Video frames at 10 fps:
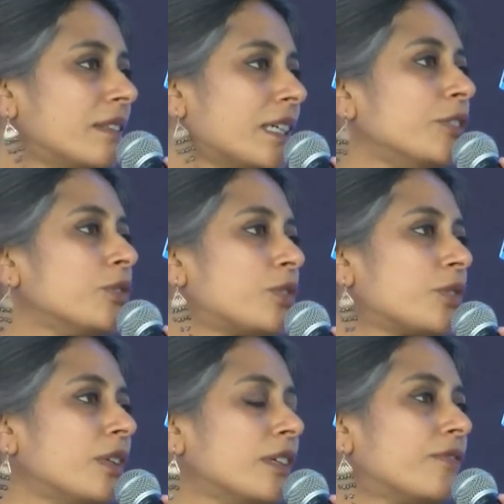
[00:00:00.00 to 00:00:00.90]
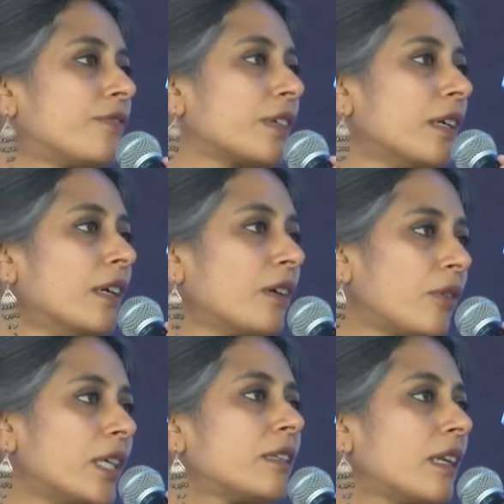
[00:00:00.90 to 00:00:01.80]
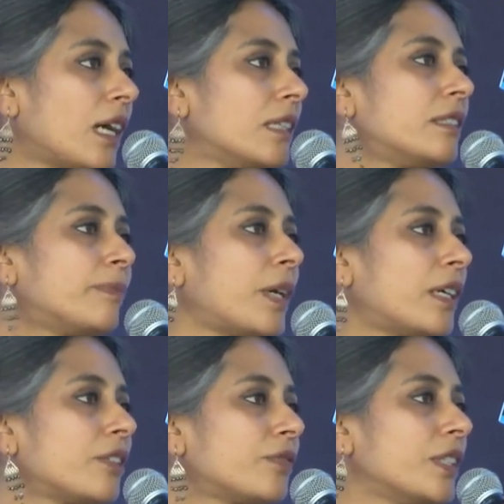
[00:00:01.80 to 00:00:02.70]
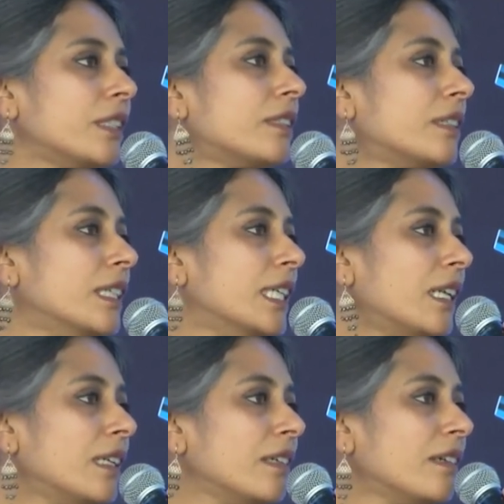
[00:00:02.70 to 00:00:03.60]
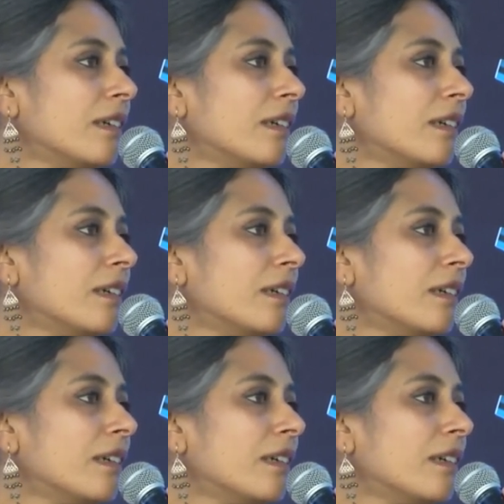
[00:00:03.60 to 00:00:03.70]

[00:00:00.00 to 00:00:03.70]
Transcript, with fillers: I used to live quite a large part of the year in Delhi.